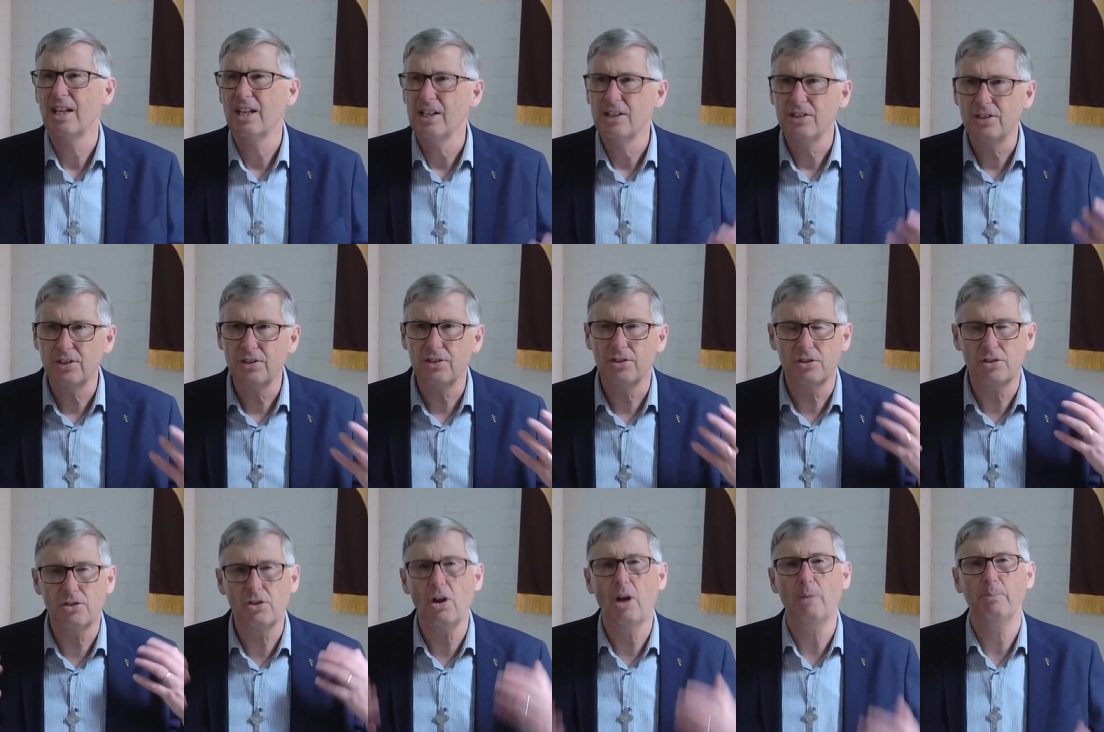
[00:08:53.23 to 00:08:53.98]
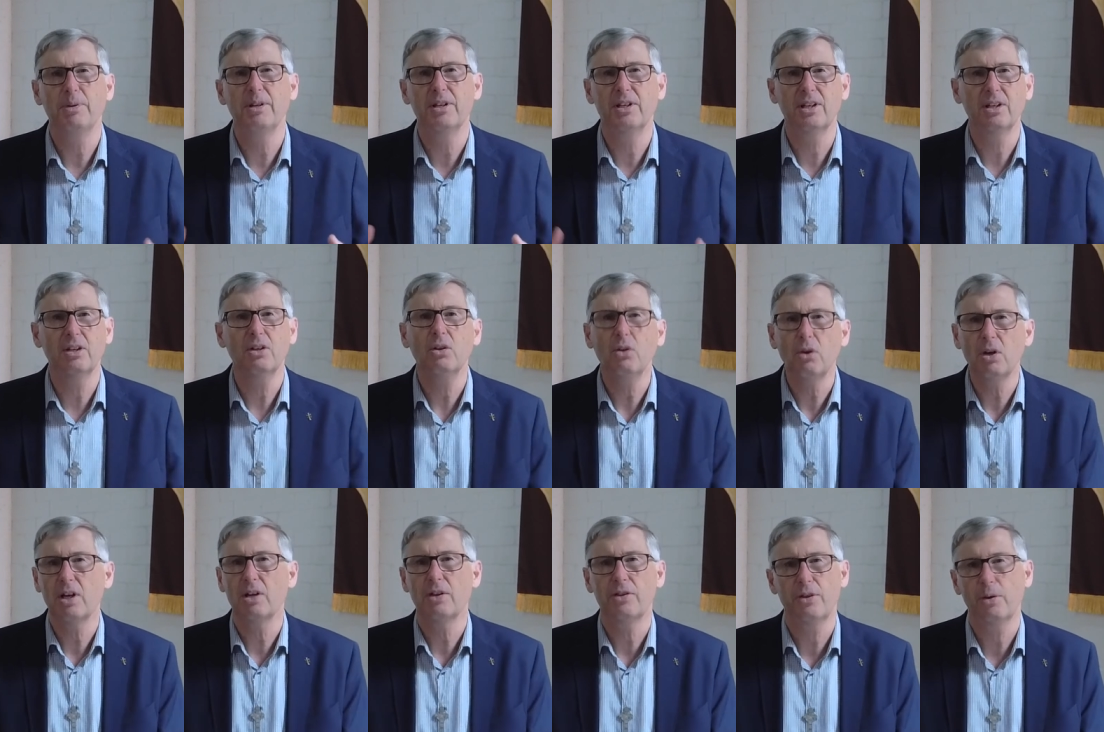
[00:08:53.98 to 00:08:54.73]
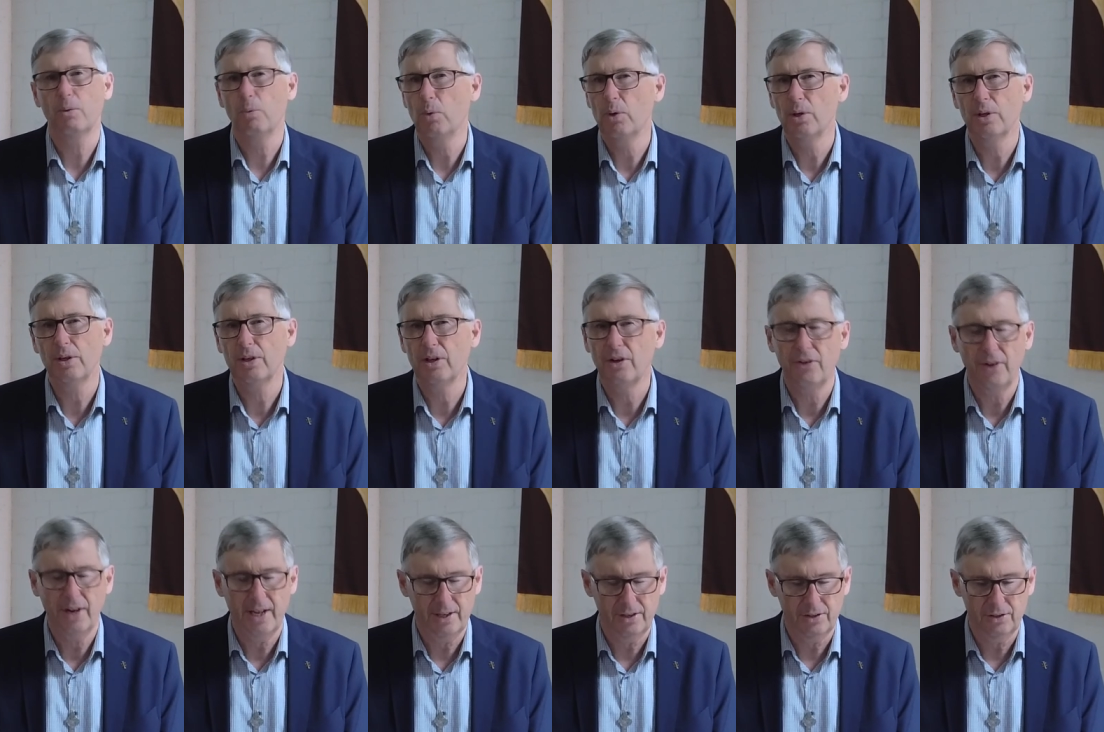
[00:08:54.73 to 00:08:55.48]
just stop and look at the world
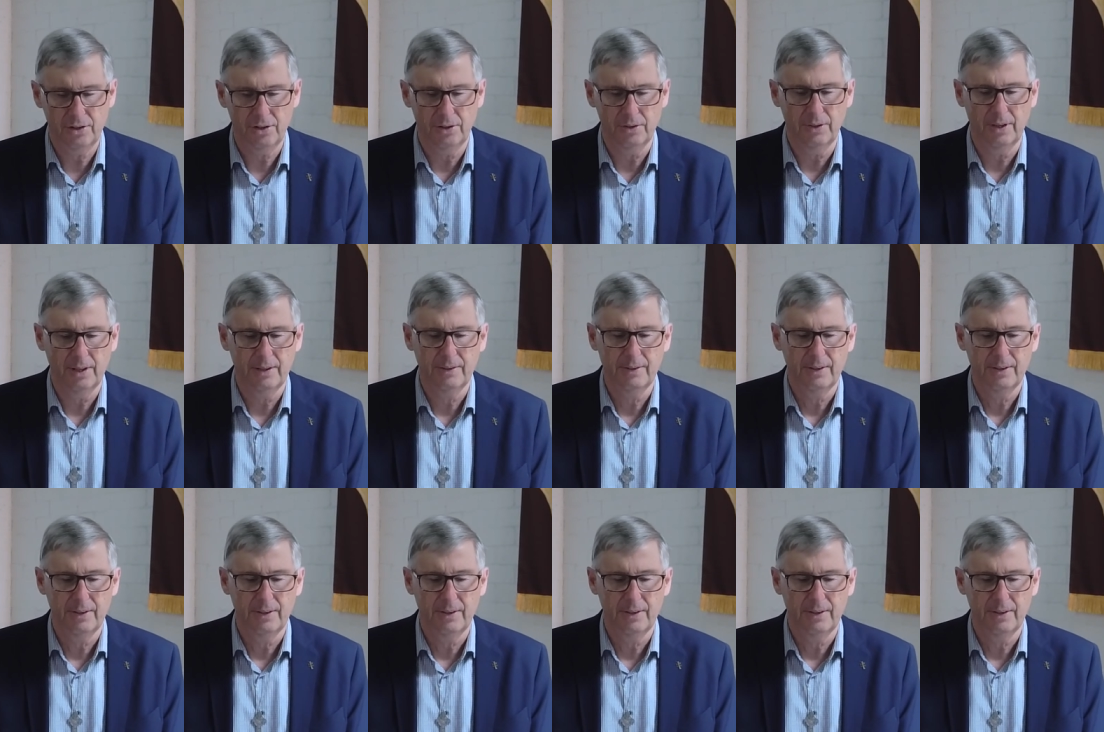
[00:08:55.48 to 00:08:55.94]
around you.